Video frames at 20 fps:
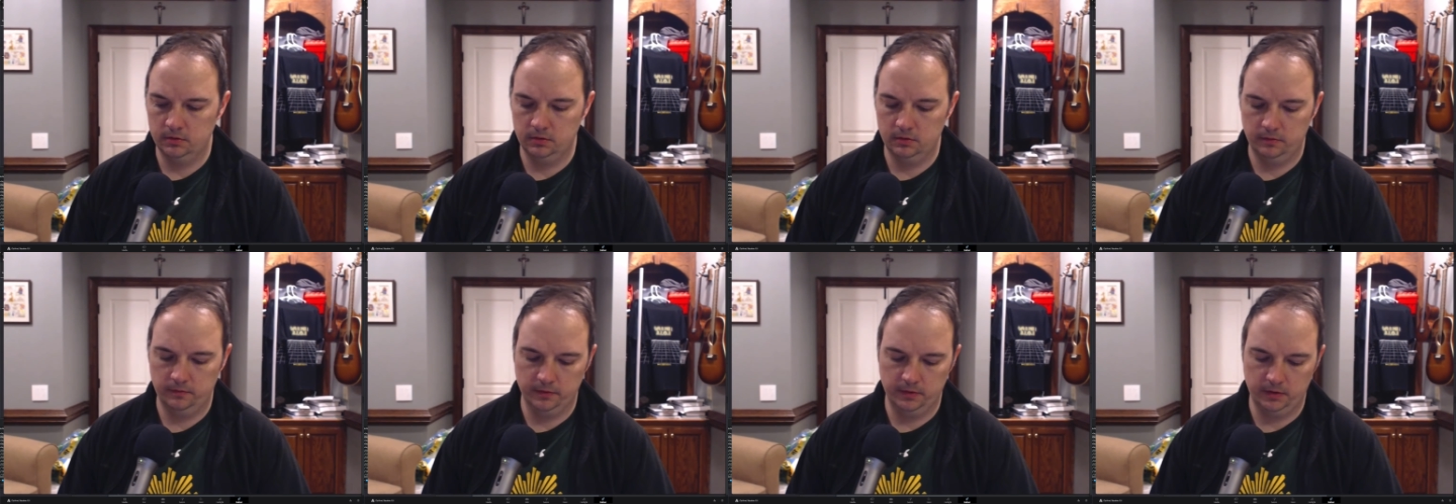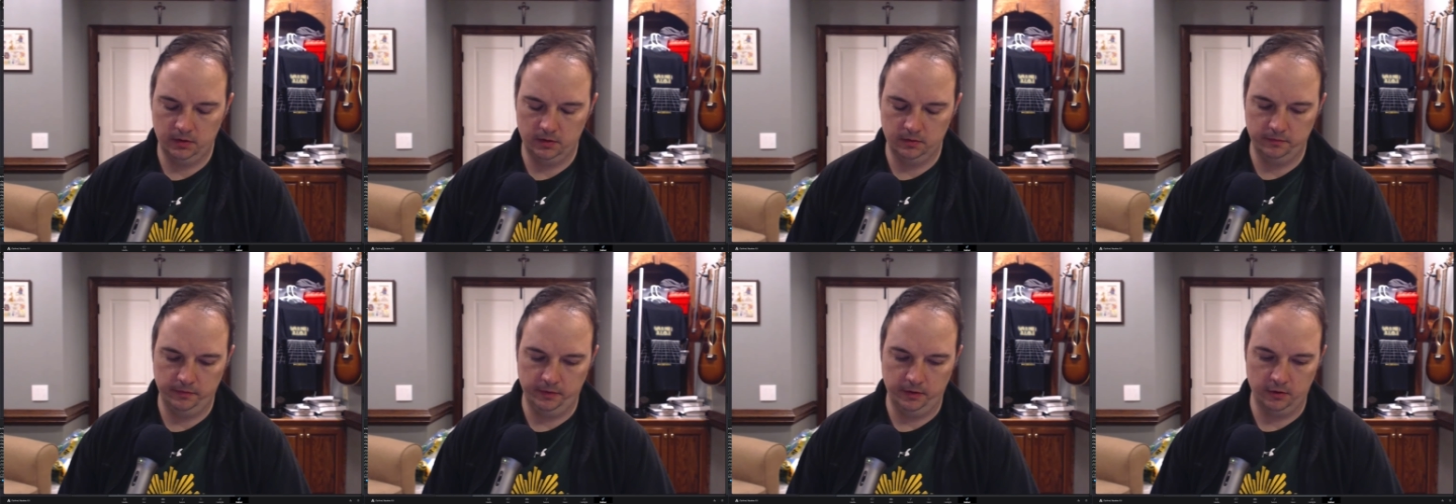for these
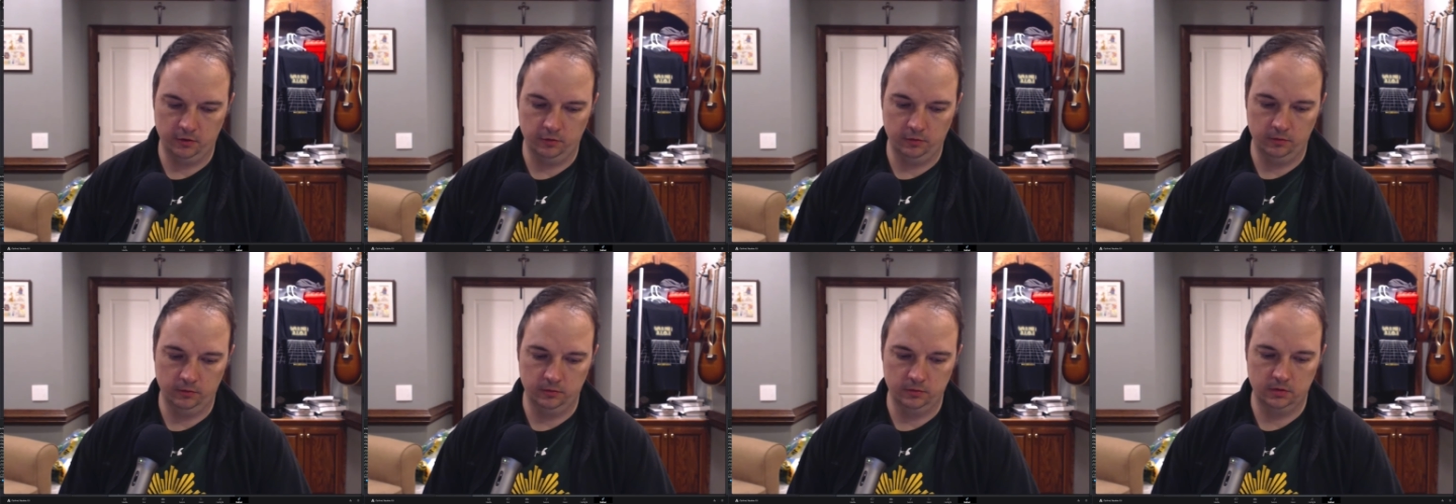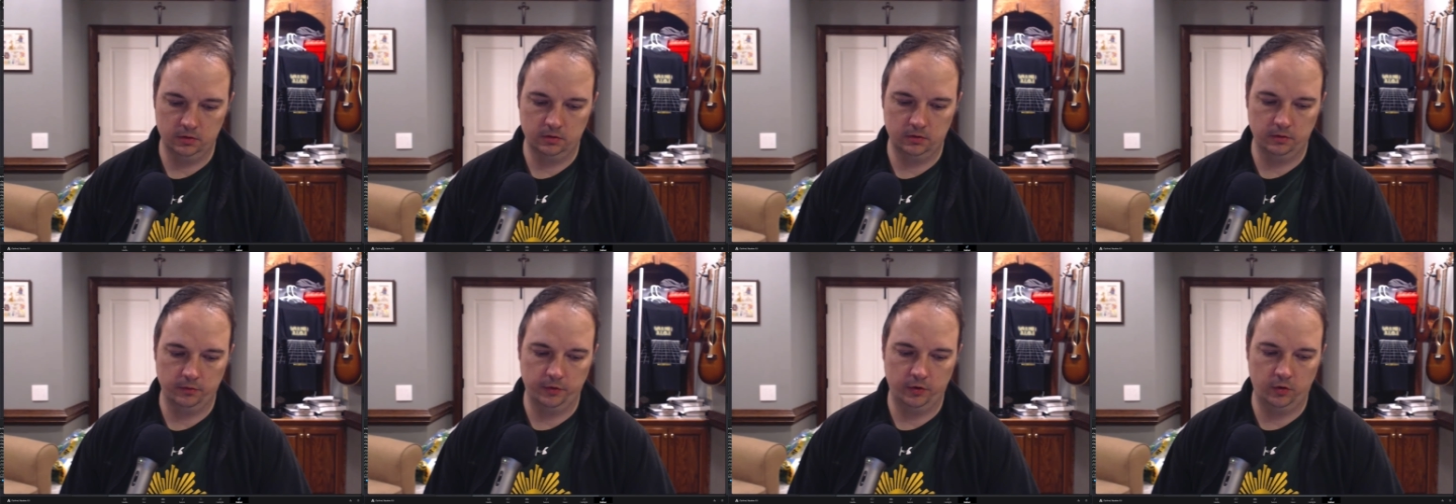videos to
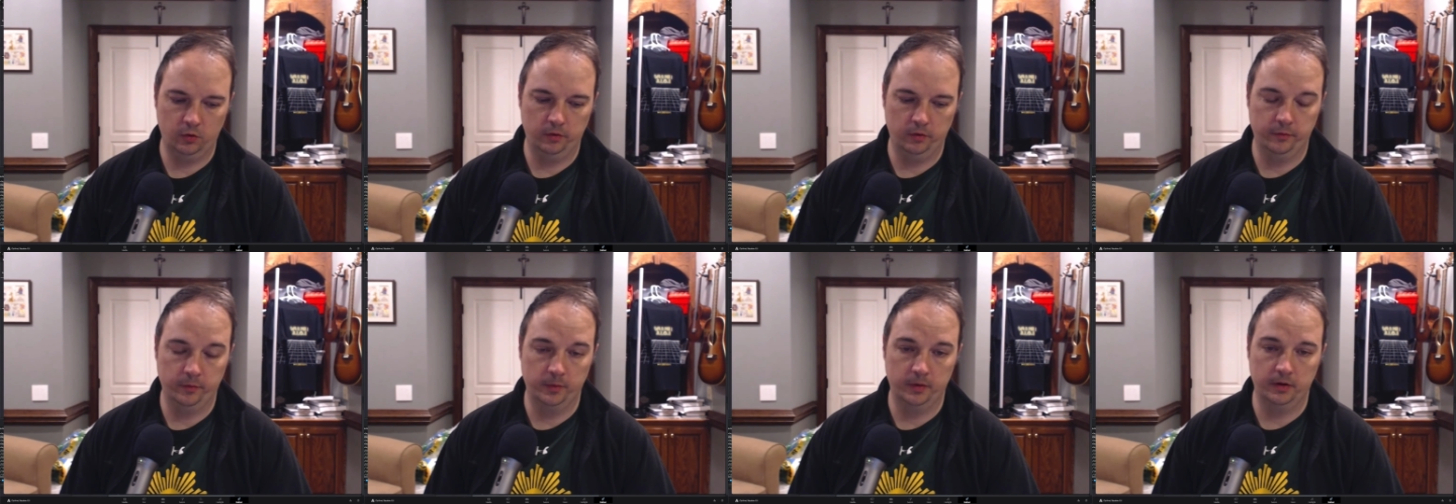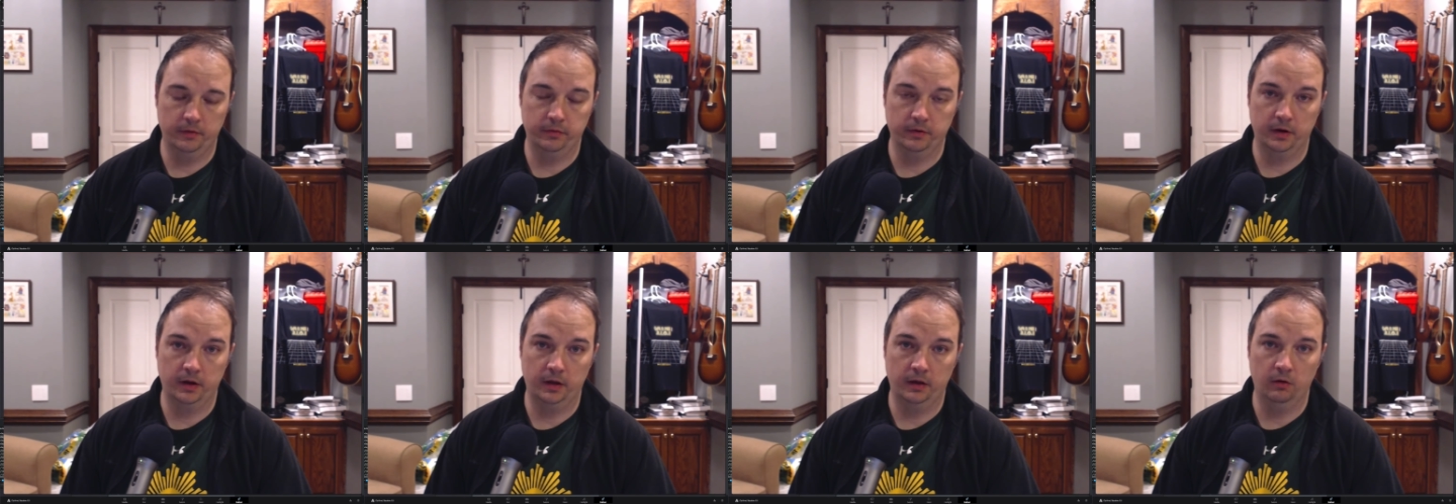record from a different
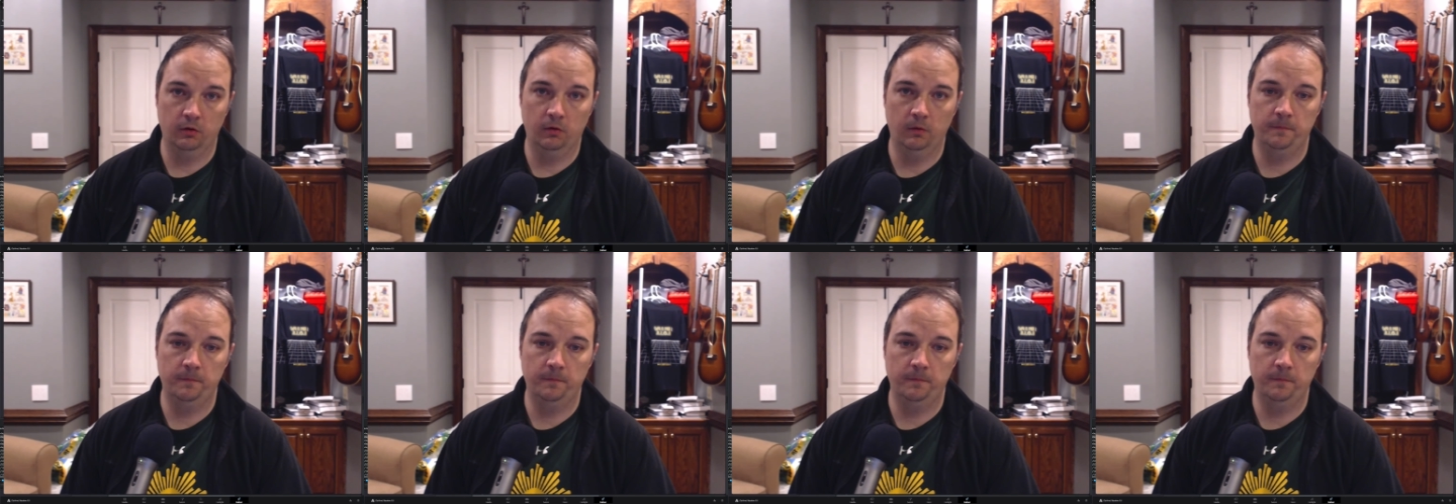angle,